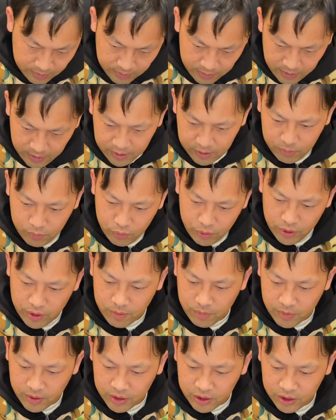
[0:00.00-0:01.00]
that's pretty
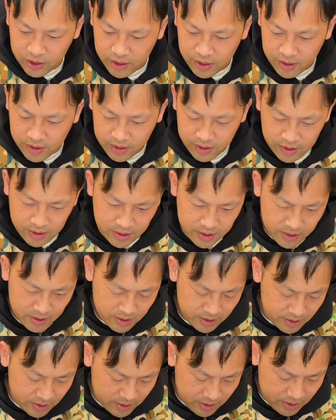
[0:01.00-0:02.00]
much it, I think.
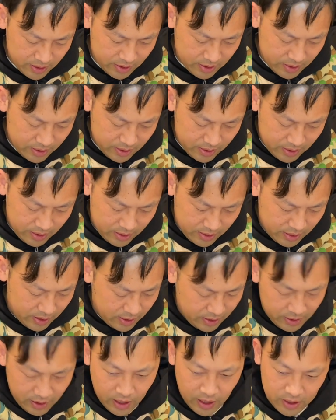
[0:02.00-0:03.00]
And
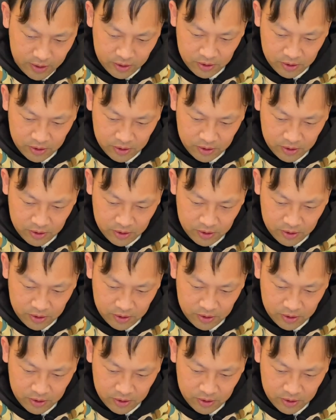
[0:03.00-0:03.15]
then